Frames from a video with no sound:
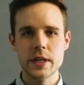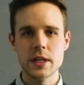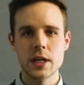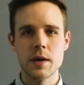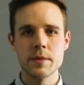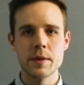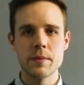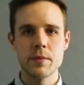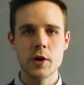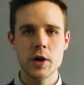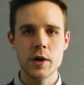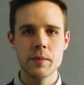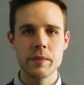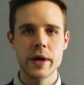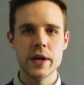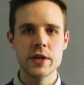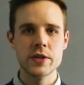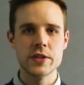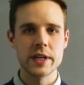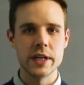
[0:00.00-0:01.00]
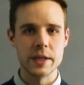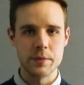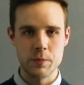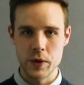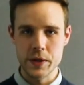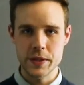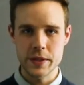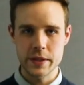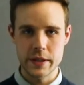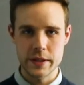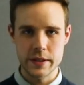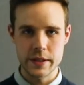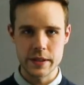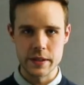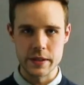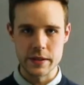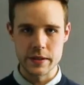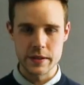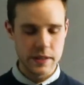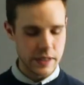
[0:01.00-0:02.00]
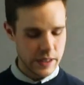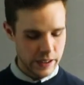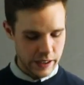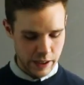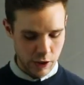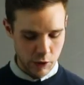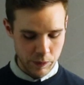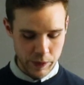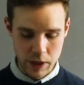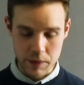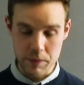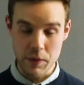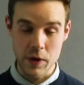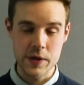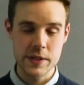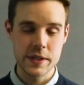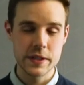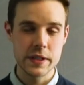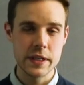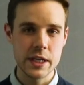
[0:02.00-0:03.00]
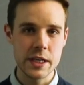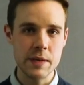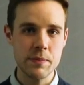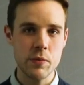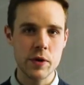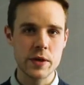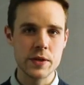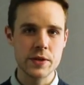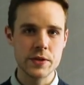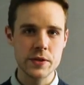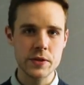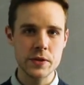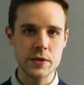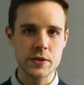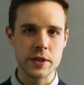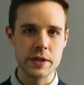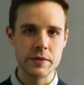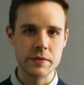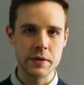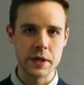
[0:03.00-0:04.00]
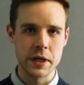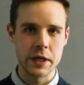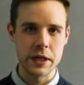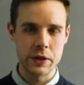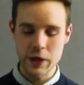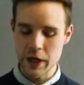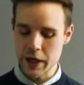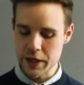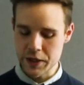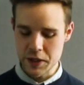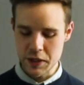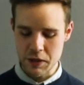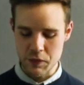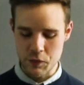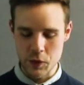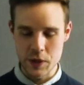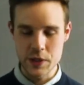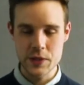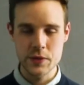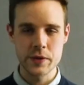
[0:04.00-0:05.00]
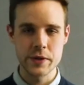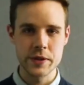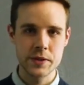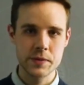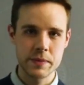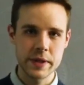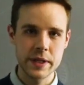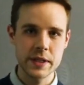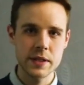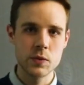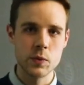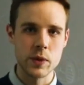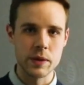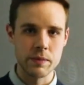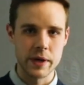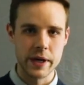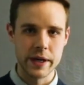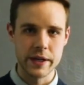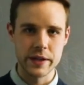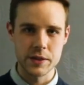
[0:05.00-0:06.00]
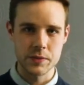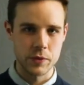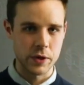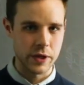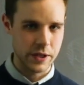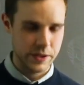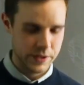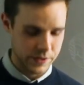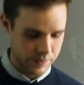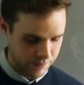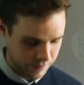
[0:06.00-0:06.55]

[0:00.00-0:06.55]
and I'm the product manager at Poynting Antennas and I'll be unboxing the ePoynt 2 to give you a good idea of what to expect when buying this product.